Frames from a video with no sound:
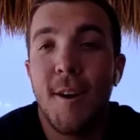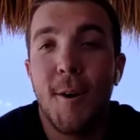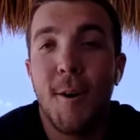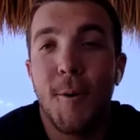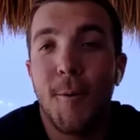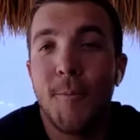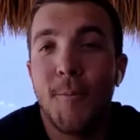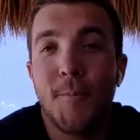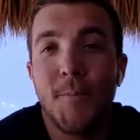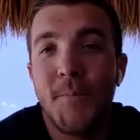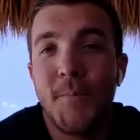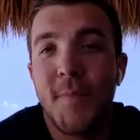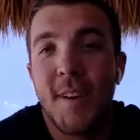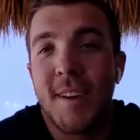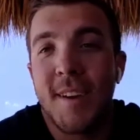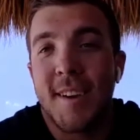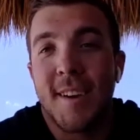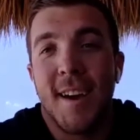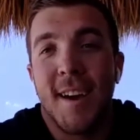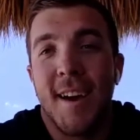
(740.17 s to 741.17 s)
no.
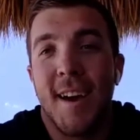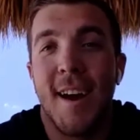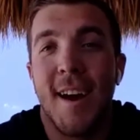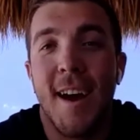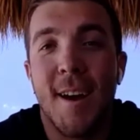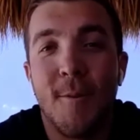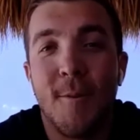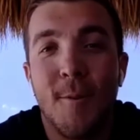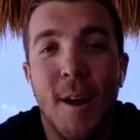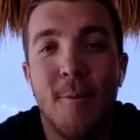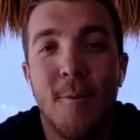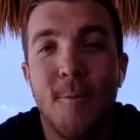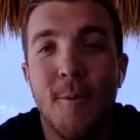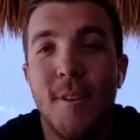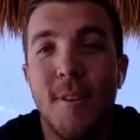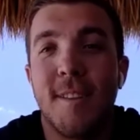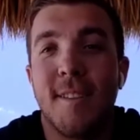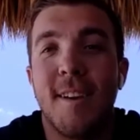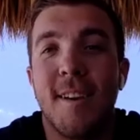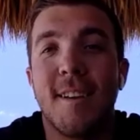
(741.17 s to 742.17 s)
Like, I
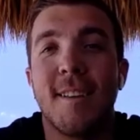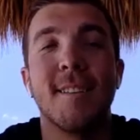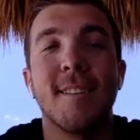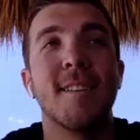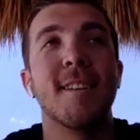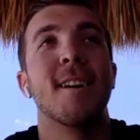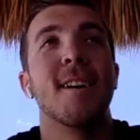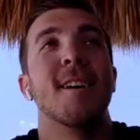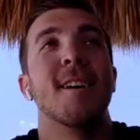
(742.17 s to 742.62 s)
really did.